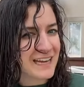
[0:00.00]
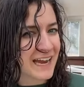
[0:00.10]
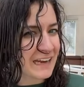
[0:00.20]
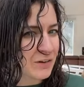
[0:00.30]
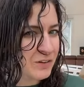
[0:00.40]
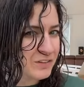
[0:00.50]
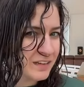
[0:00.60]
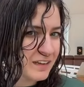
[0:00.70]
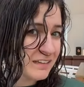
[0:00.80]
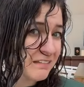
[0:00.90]
tangled,
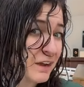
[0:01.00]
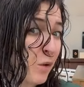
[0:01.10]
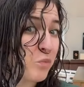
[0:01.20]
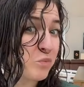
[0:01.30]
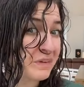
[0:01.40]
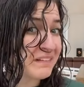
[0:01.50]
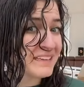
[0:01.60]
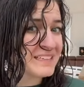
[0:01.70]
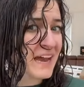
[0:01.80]
like really